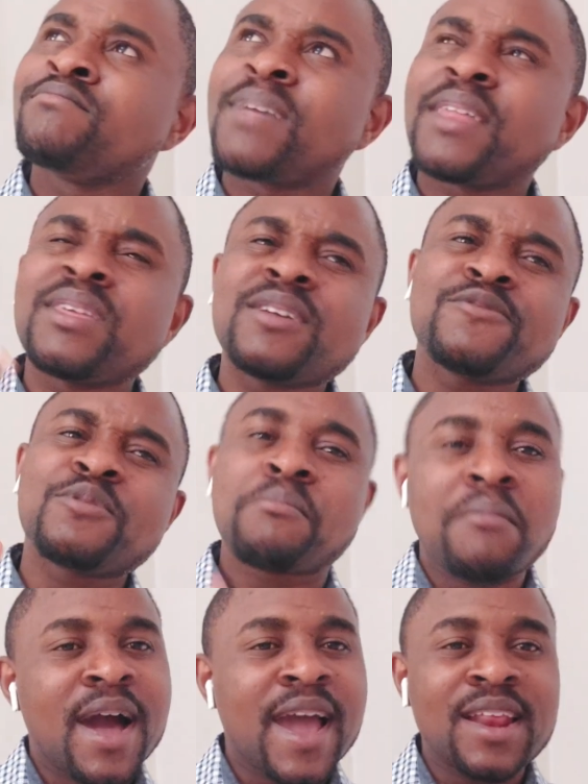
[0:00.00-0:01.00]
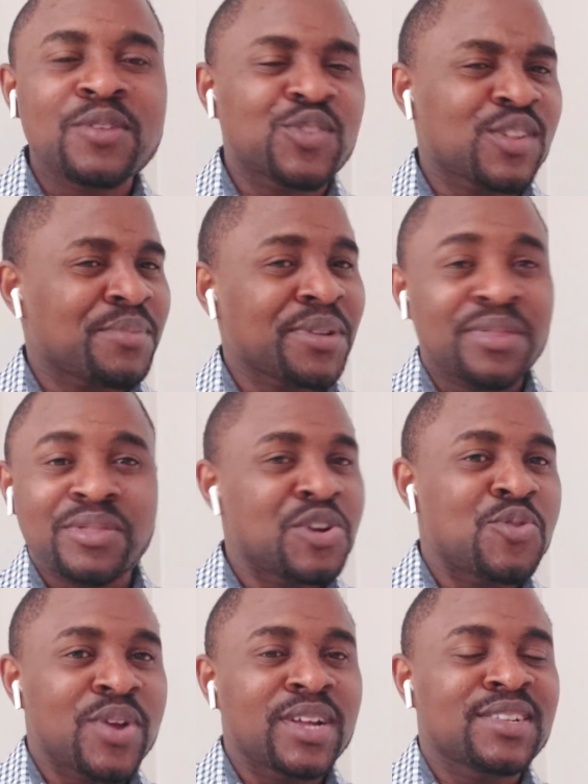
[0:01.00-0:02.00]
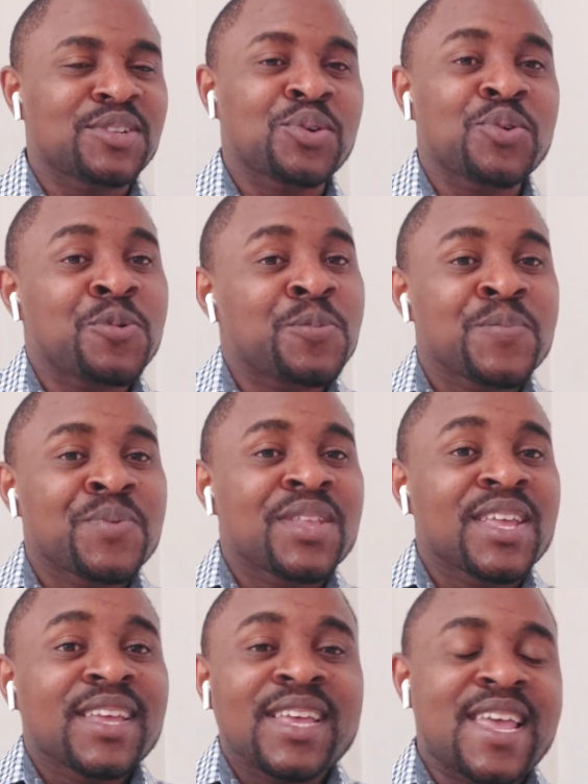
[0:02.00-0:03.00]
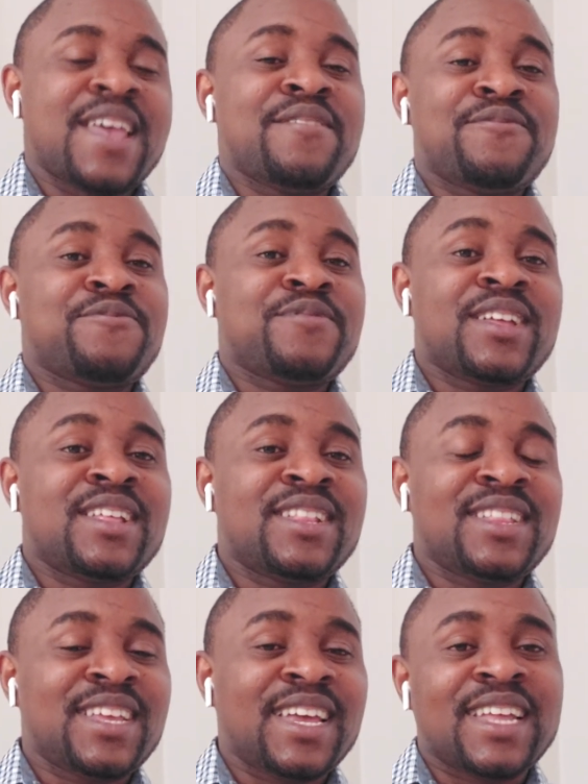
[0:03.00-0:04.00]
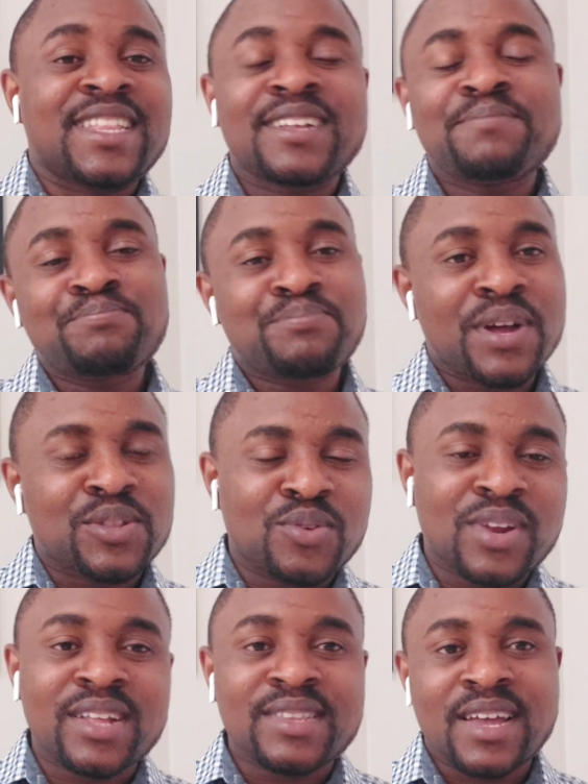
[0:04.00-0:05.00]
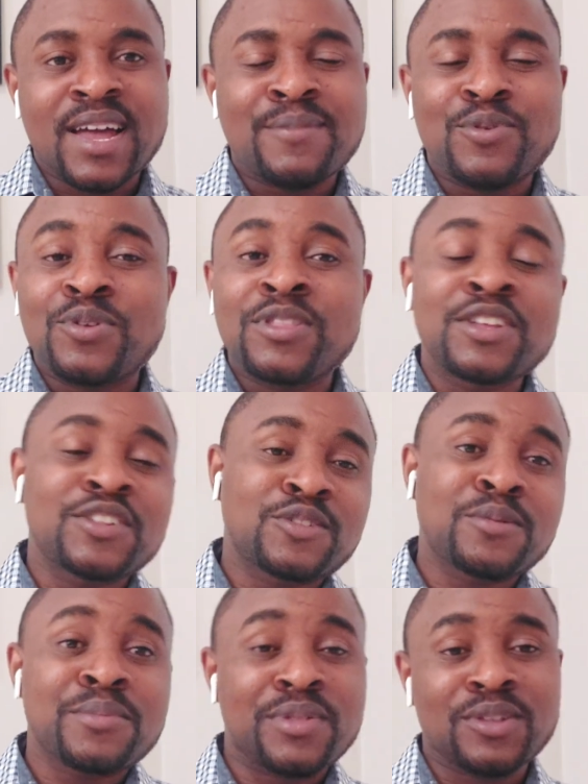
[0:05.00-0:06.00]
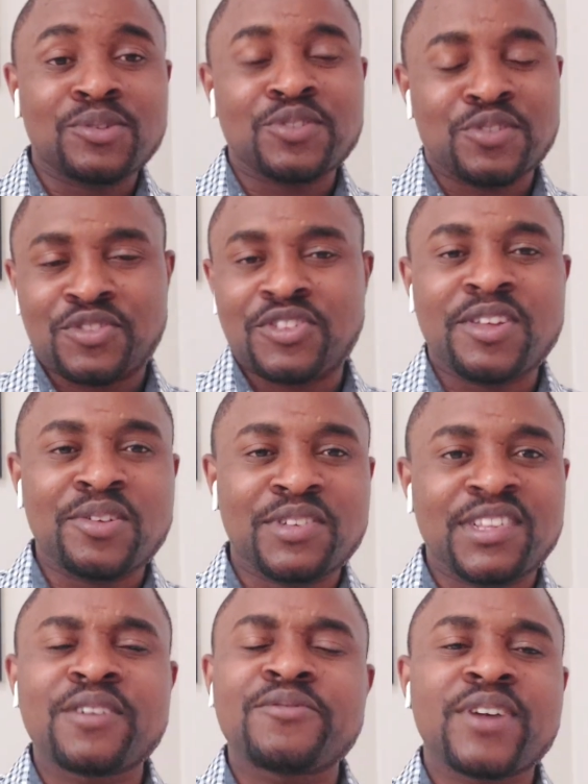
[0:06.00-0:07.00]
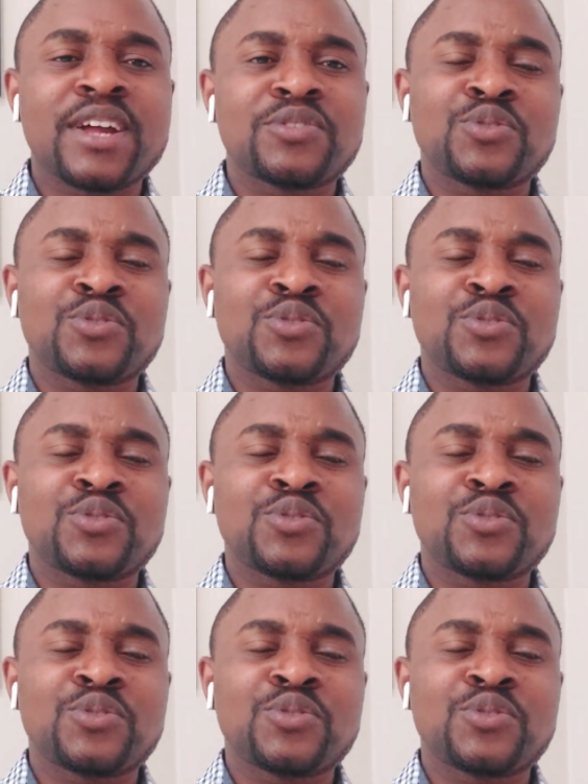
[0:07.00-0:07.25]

I think for mine it was about 3 weeks. So if in that particular time you need something to sustain yourself, right?